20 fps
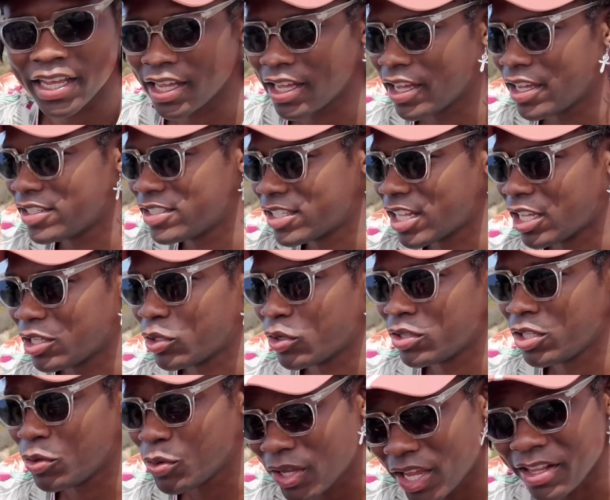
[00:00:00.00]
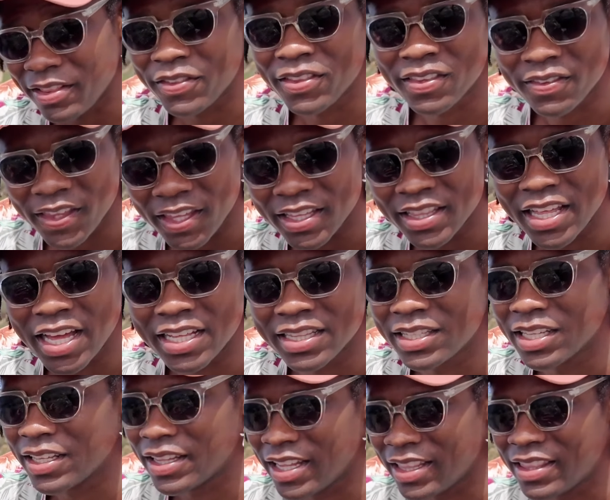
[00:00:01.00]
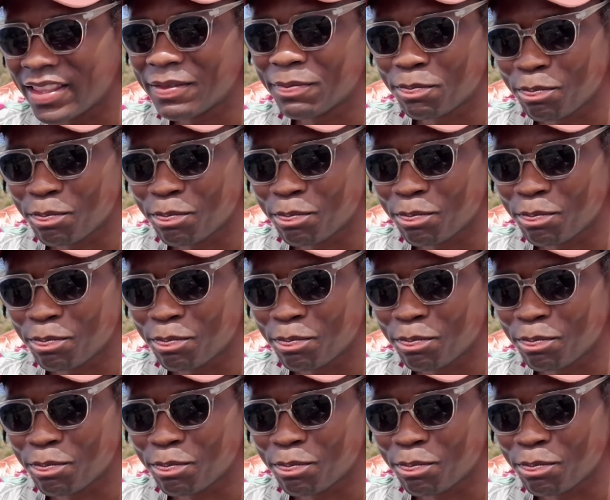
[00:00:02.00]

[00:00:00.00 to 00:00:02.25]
a statue, and then you can see that the